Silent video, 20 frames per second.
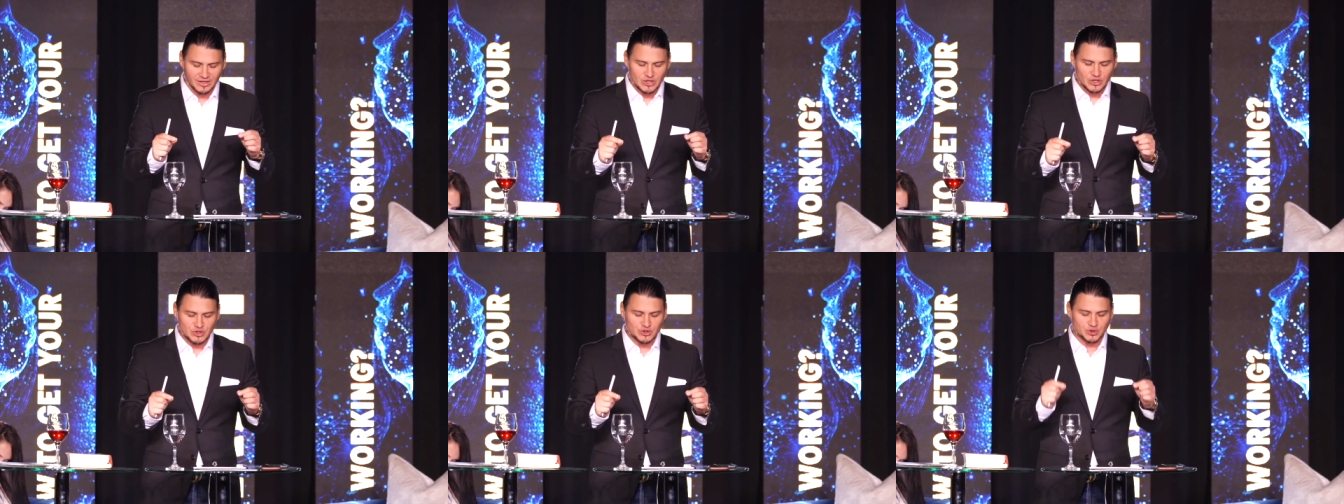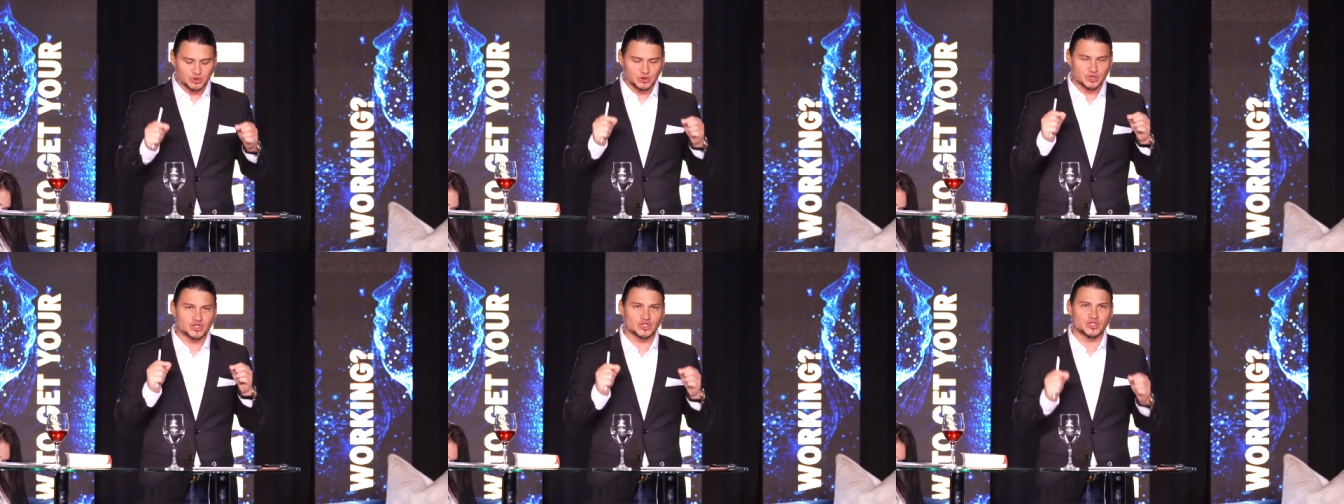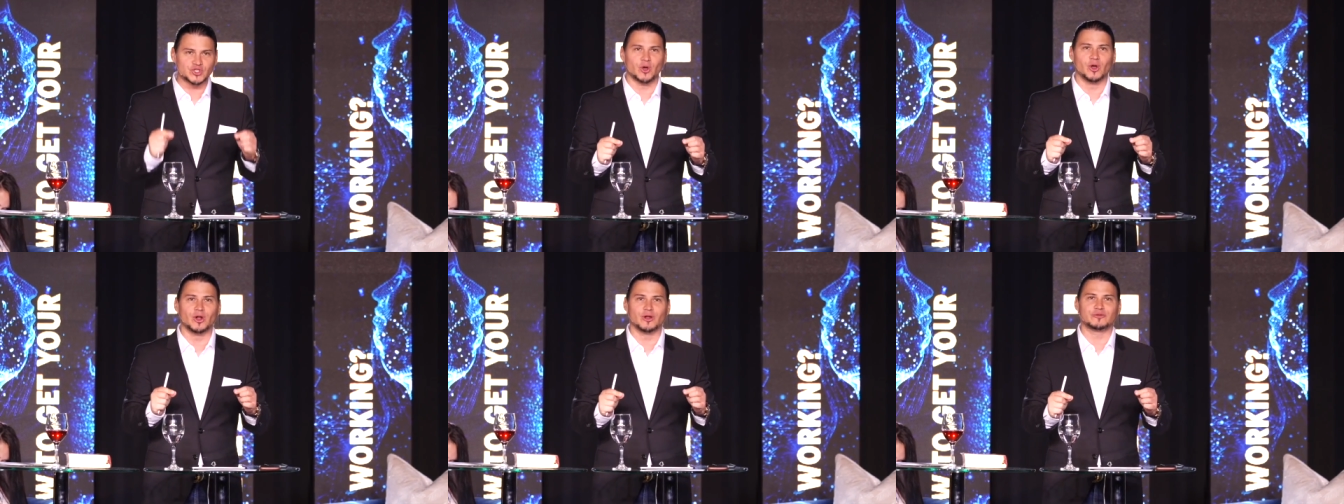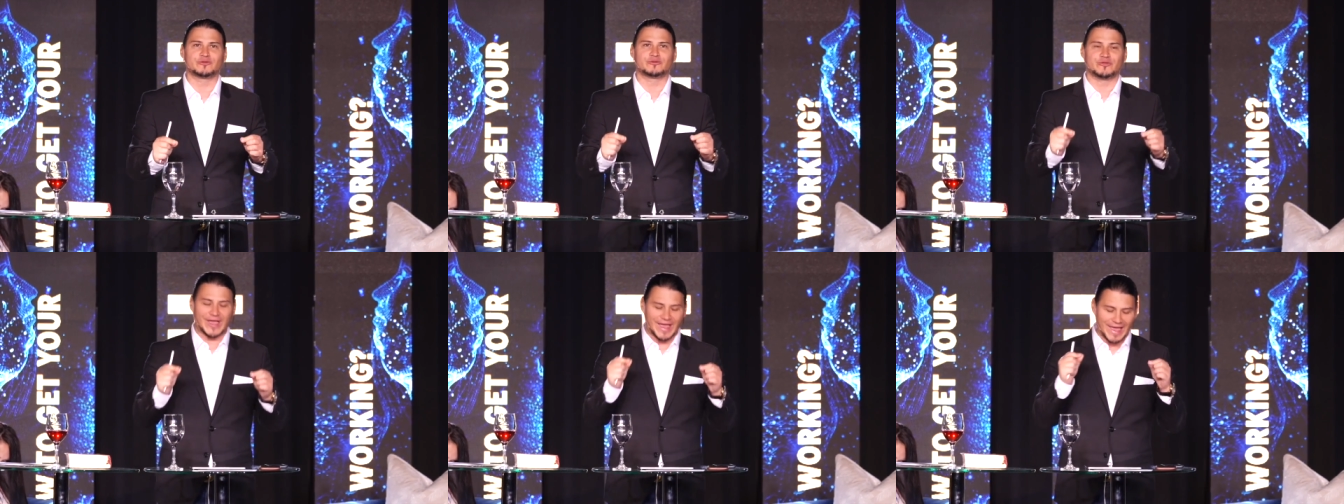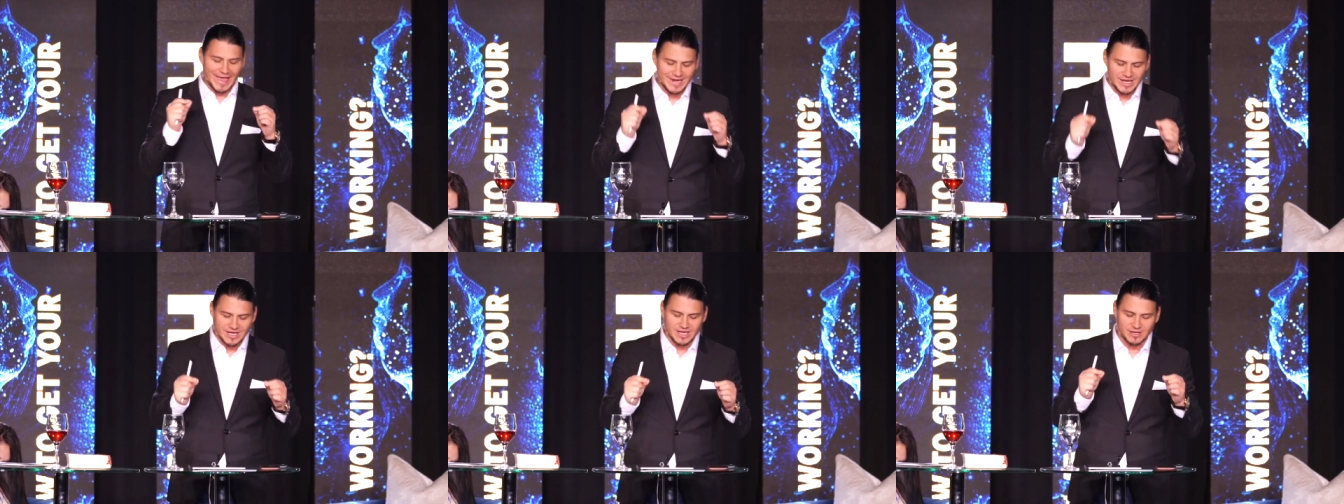to solve
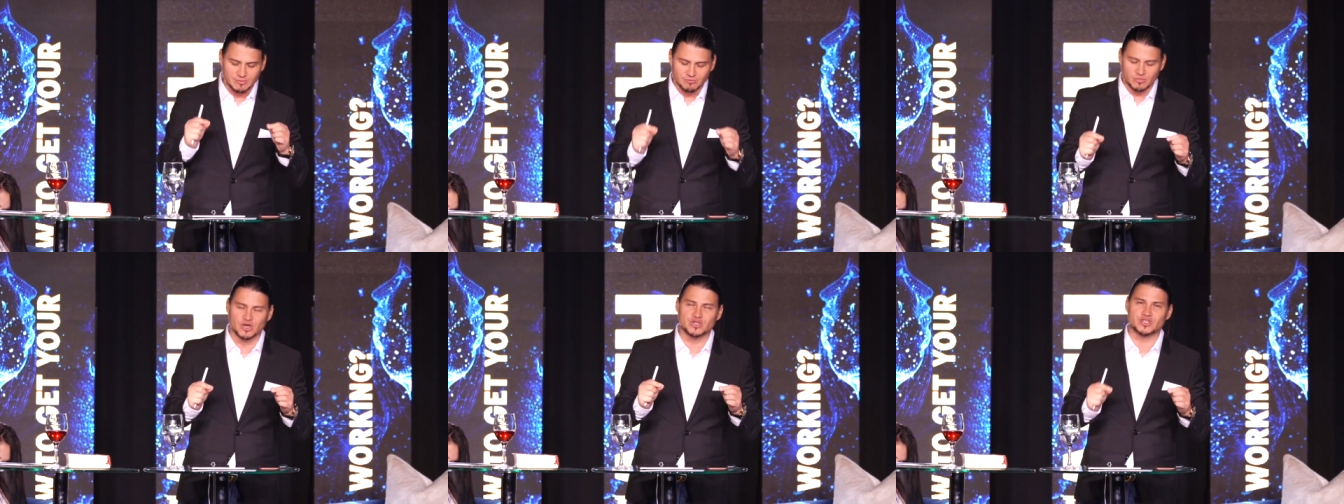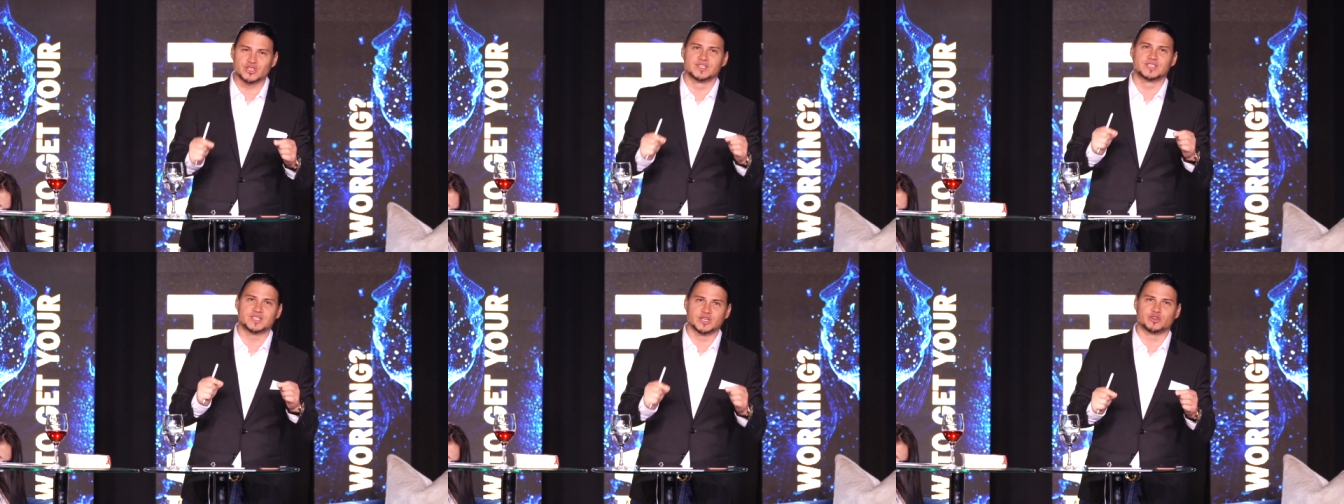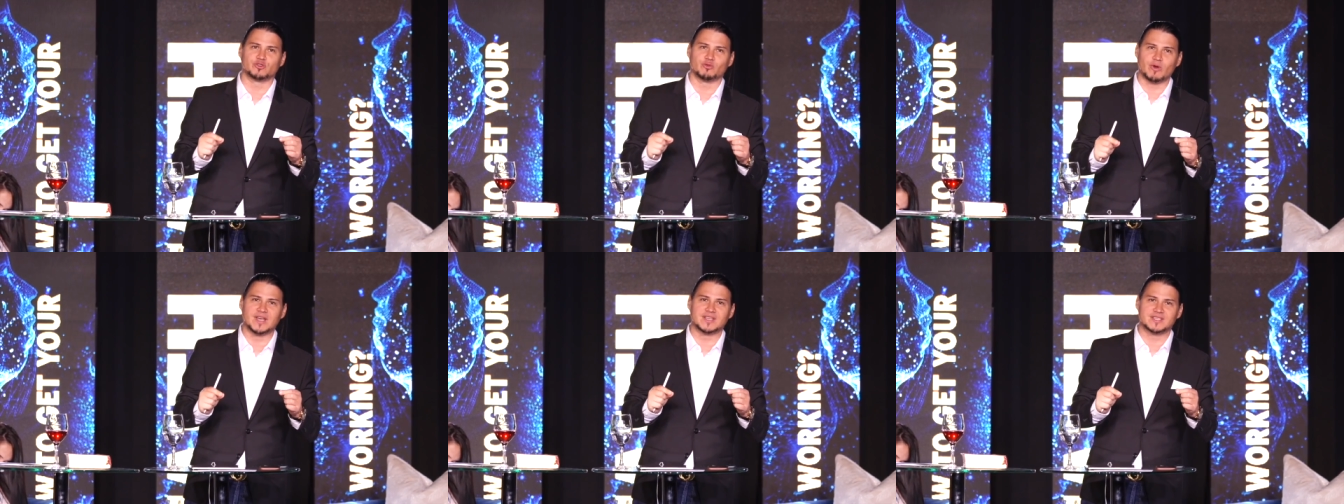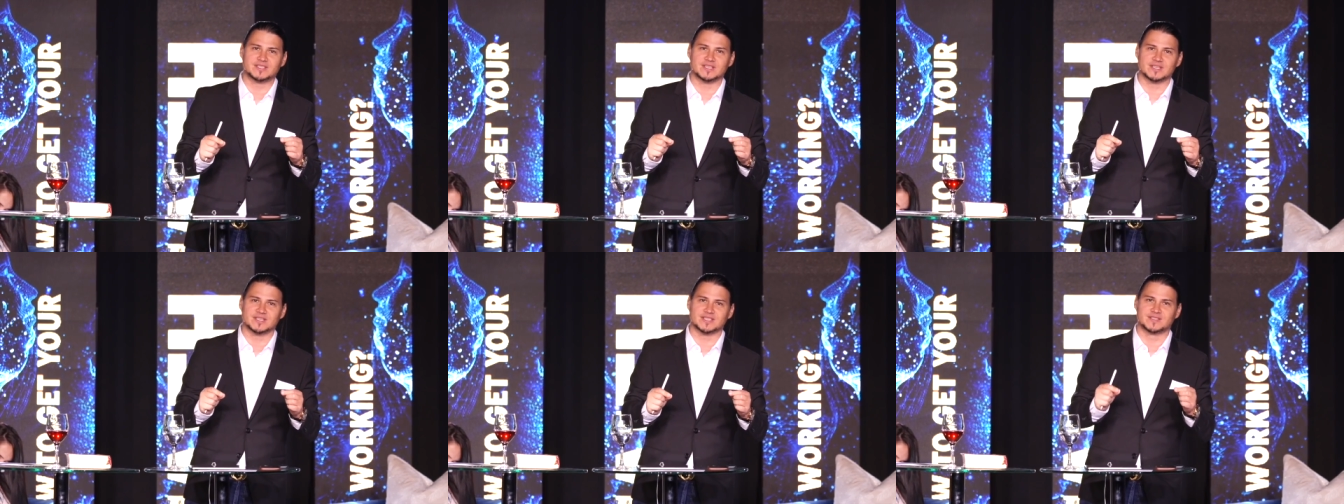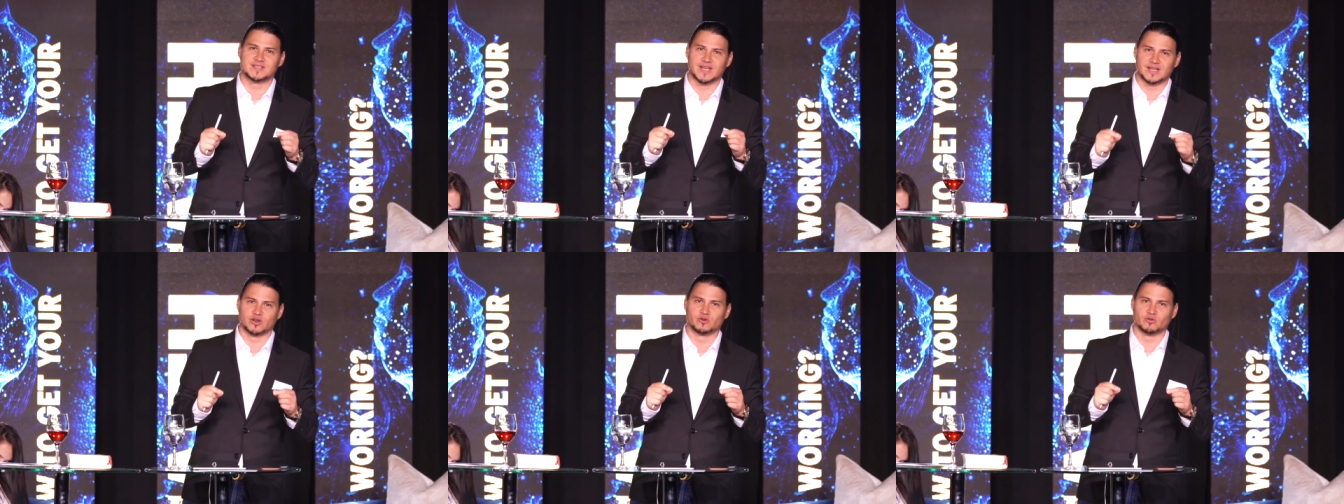any emergency crisis
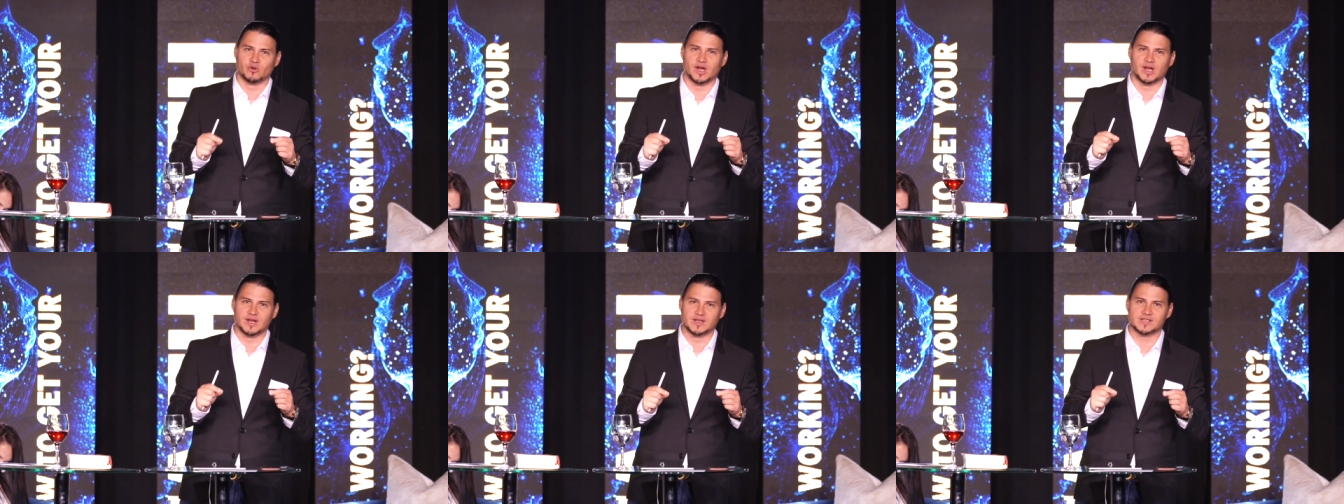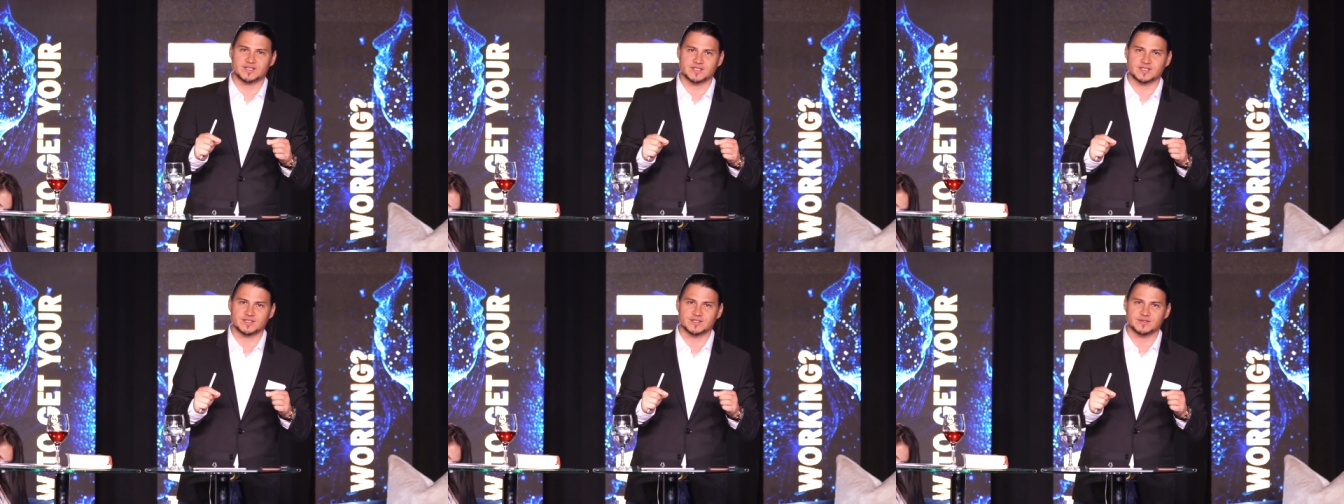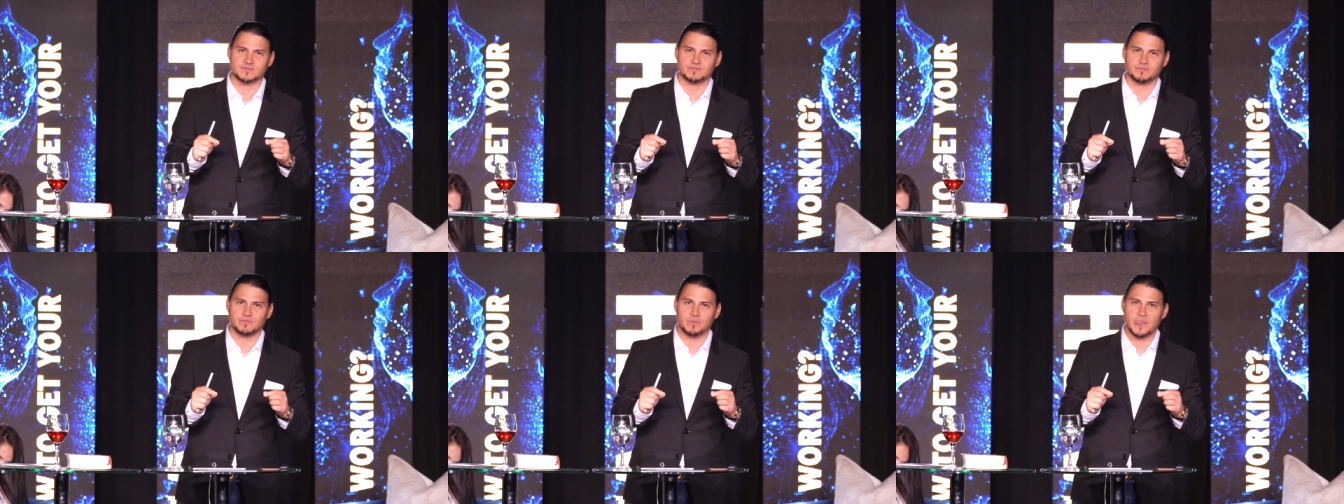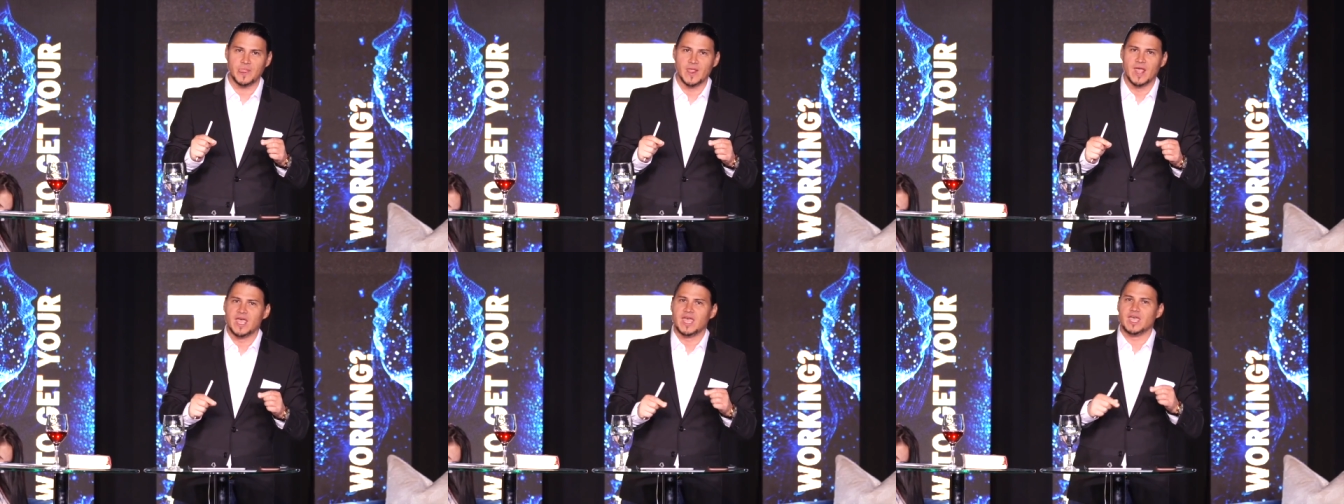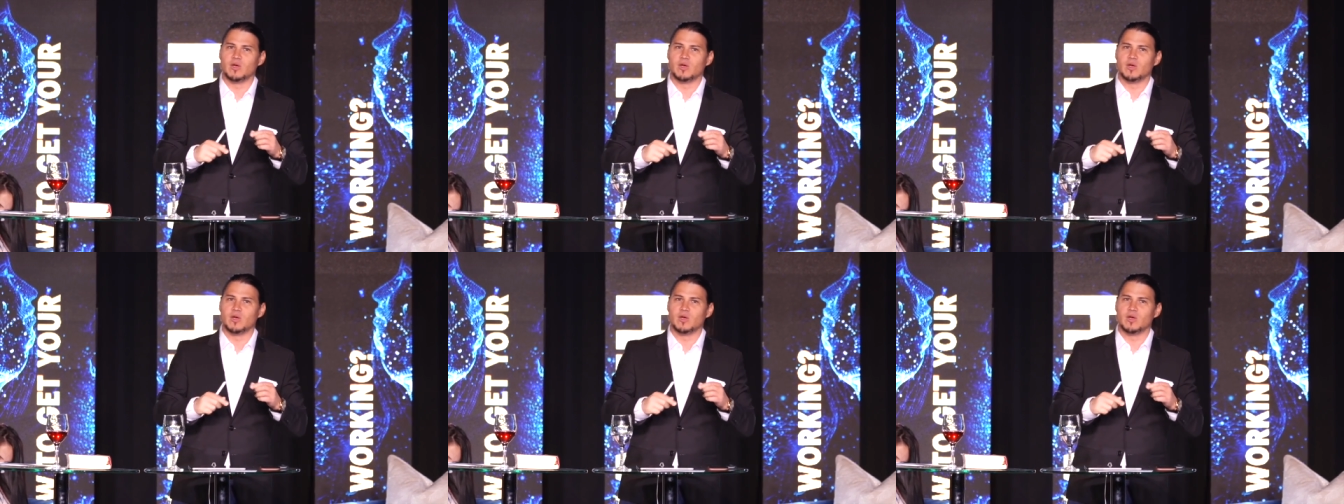that arise. He